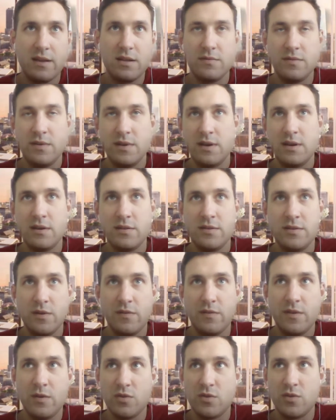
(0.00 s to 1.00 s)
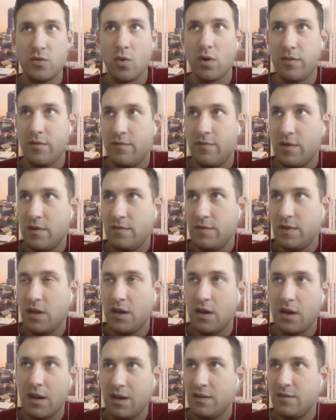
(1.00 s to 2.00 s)
If he was north of 50, you
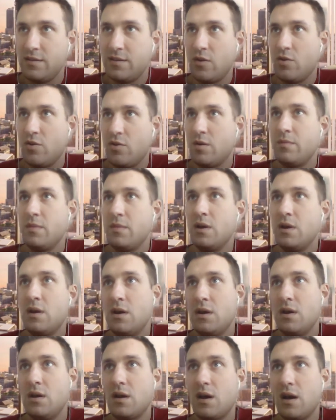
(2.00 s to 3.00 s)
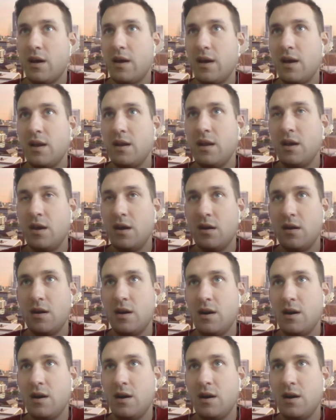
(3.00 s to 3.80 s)
got to consider him again here.